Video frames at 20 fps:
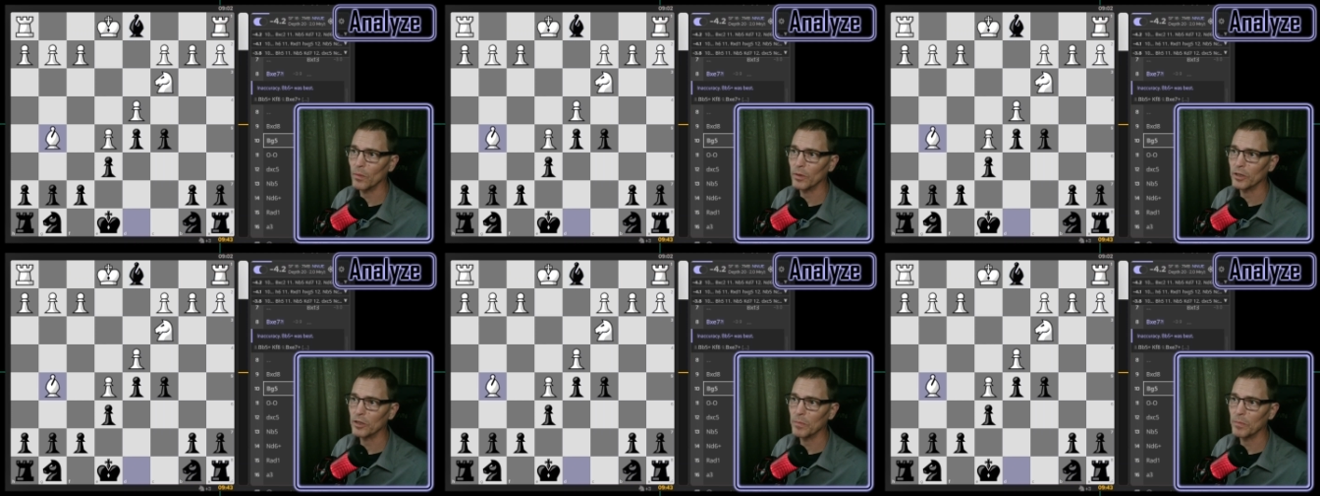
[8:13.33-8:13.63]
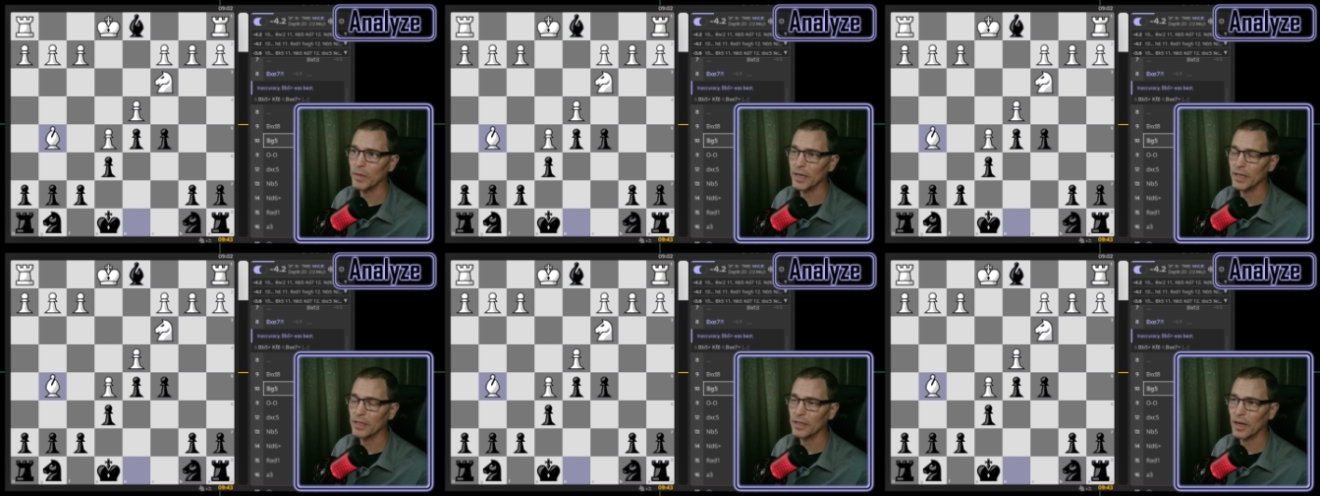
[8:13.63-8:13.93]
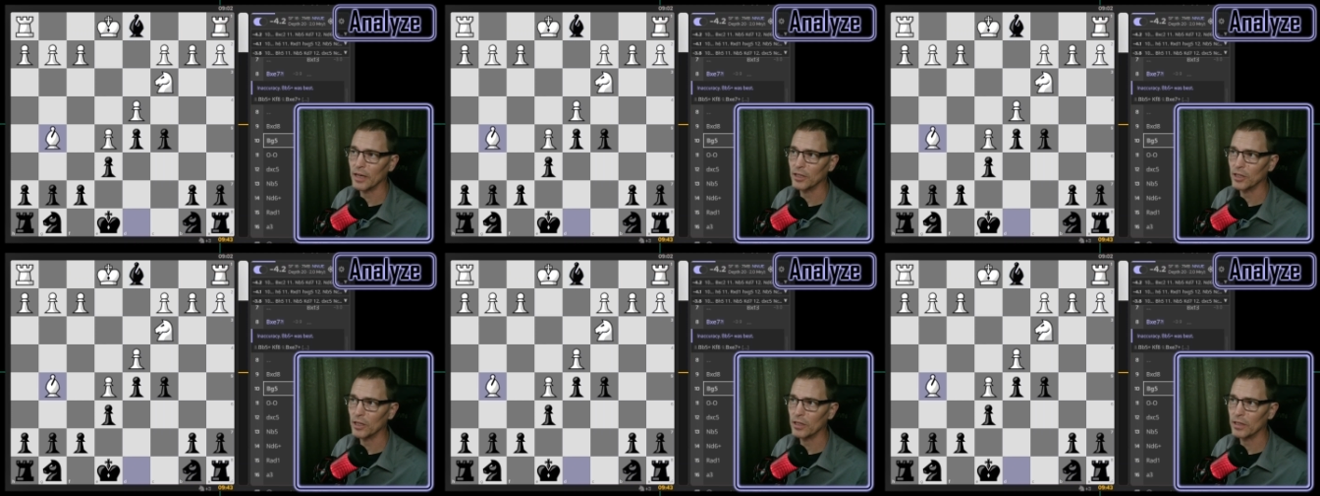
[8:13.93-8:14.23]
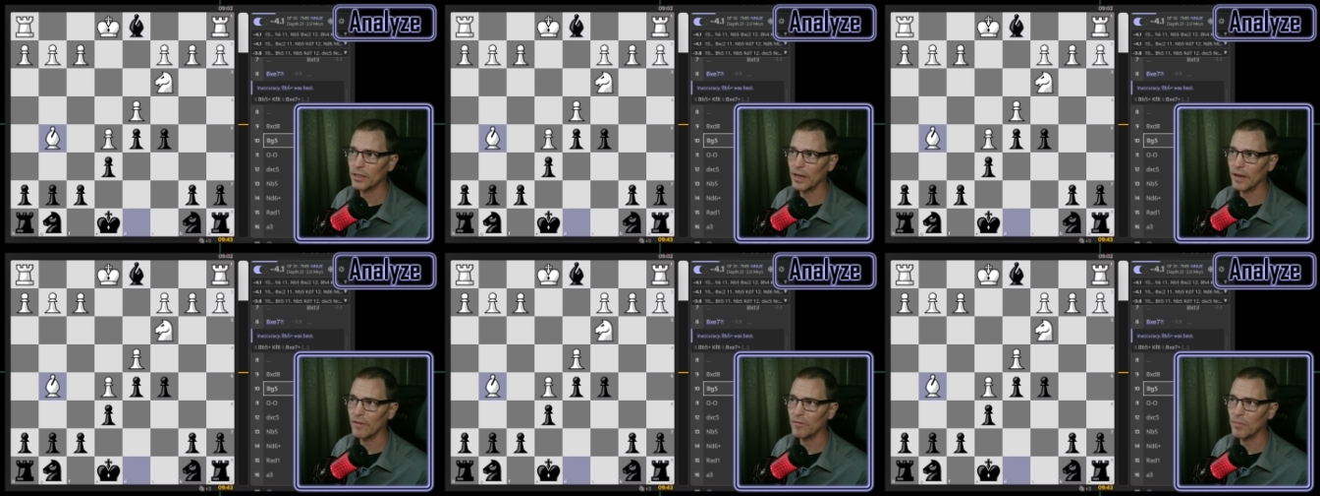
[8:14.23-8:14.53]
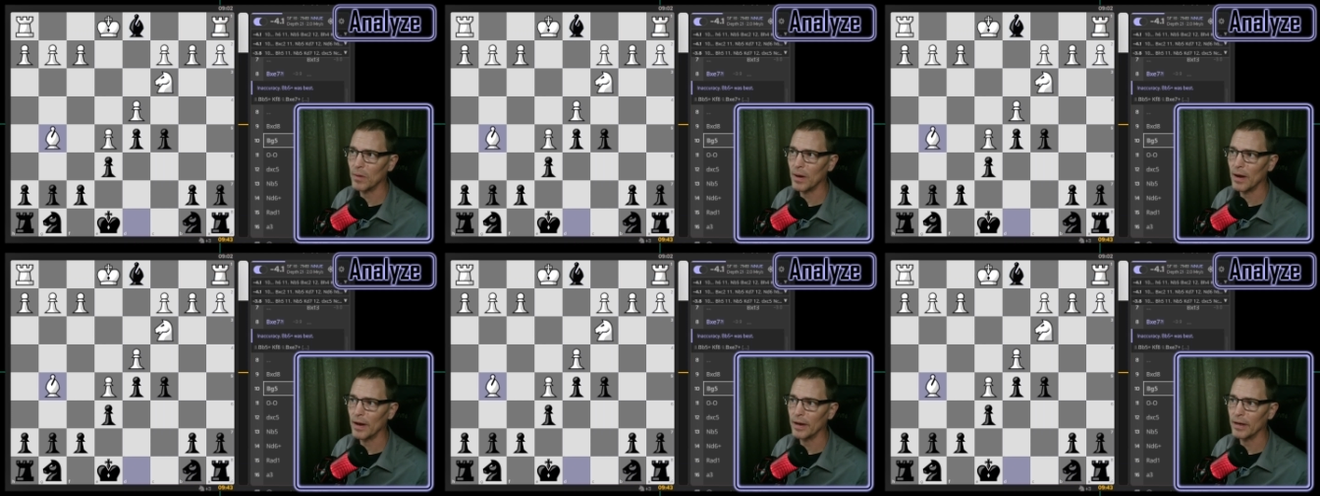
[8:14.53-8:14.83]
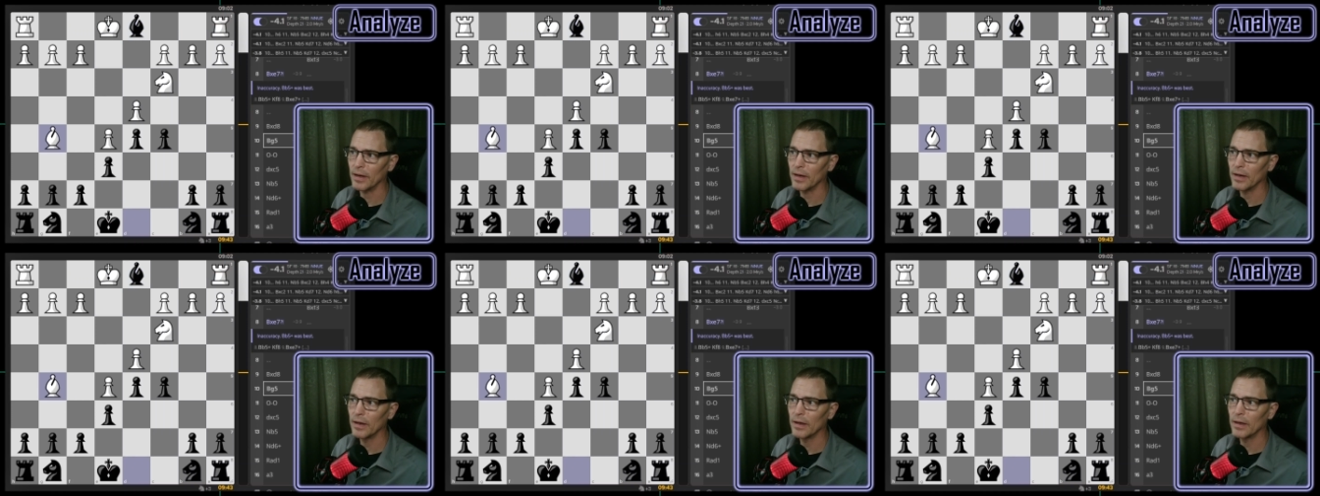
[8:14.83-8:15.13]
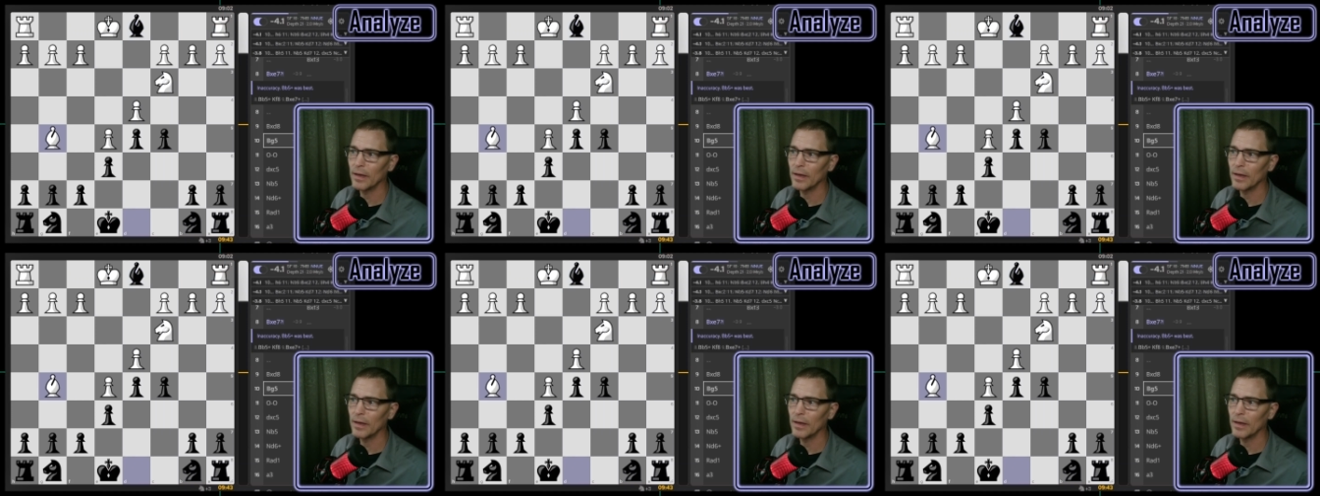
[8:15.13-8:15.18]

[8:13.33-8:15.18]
which means I should save mine.